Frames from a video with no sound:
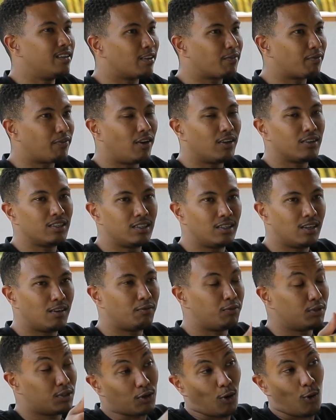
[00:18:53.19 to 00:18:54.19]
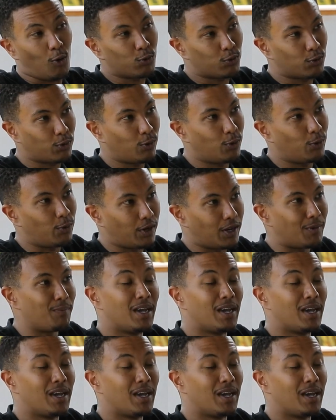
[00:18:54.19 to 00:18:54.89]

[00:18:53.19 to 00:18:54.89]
they fall in love with the whole story.